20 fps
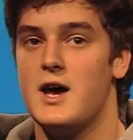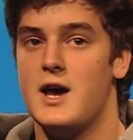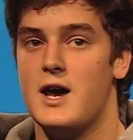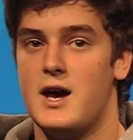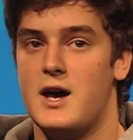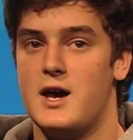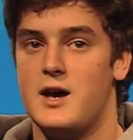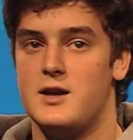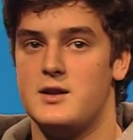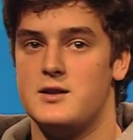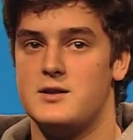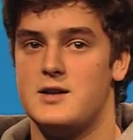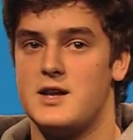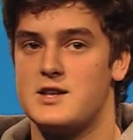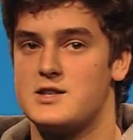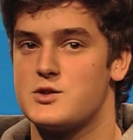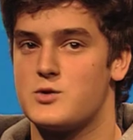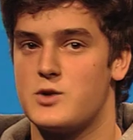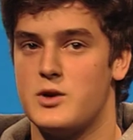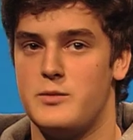and
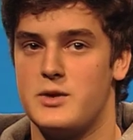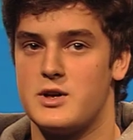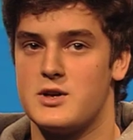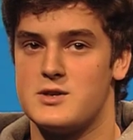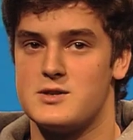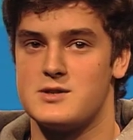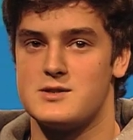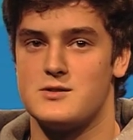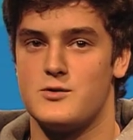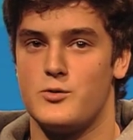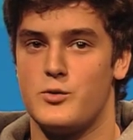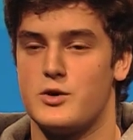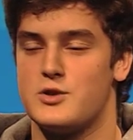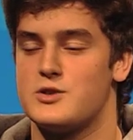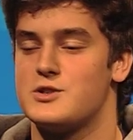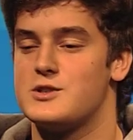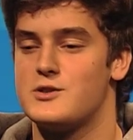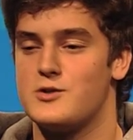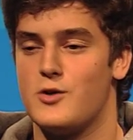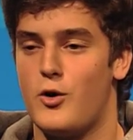that's great because we're
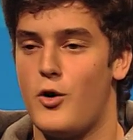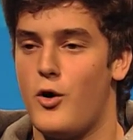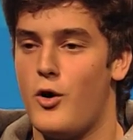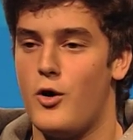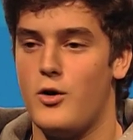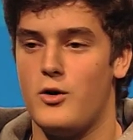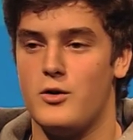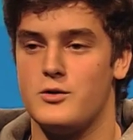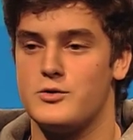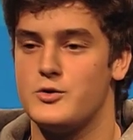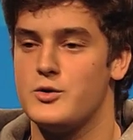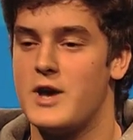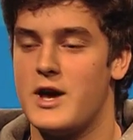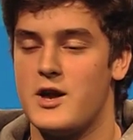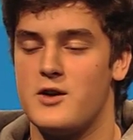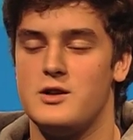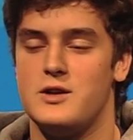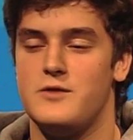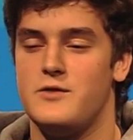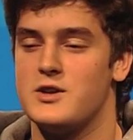just all
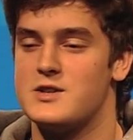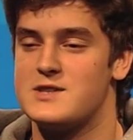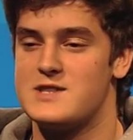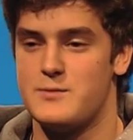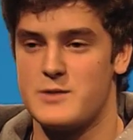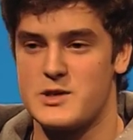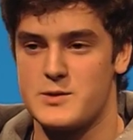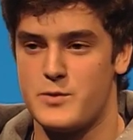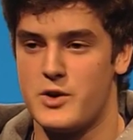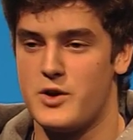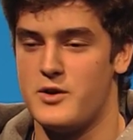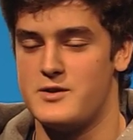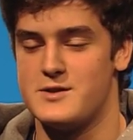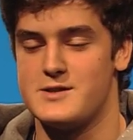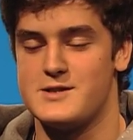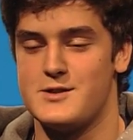together living the same experience.